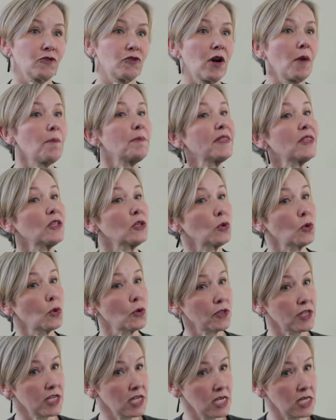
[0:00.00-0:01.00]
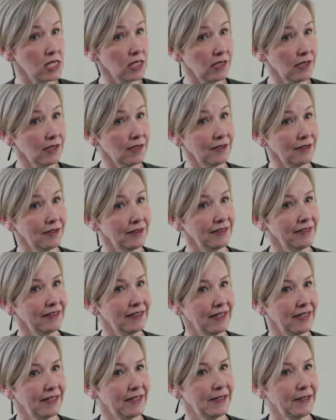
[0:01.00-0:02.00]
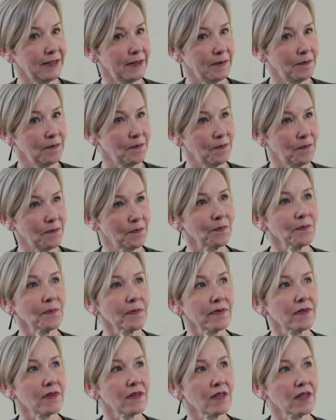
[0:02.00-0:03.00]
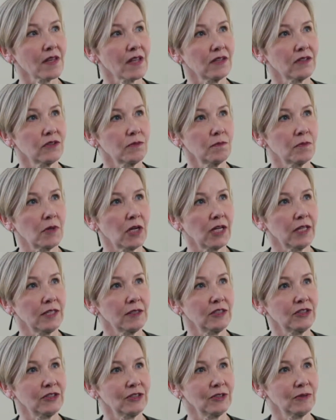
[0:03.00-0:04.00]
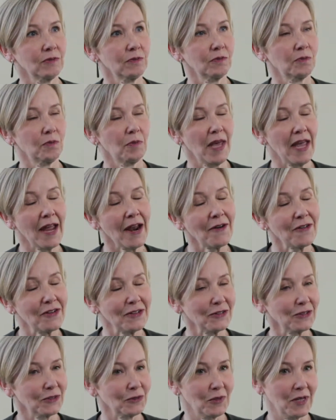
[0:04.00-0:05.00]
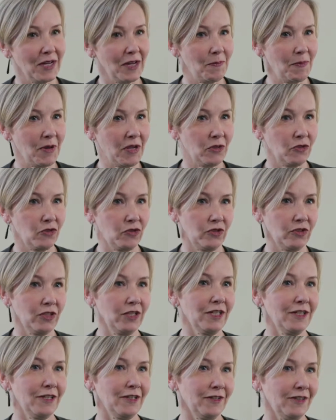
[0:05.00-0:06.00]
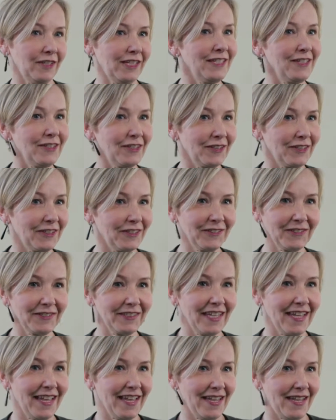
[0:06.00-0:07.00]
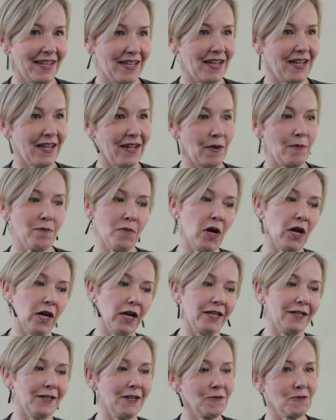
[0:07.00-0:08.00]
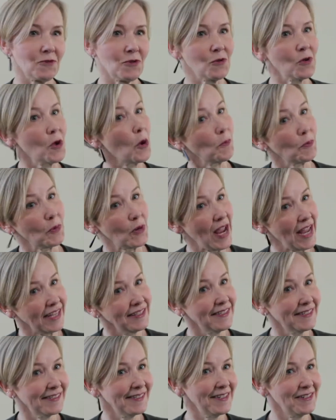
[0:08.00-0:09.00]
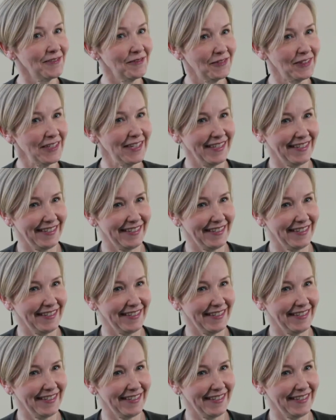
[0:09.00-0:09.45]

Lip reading: grew up in the Northeast. My parents were both teachers at my local comprehensive,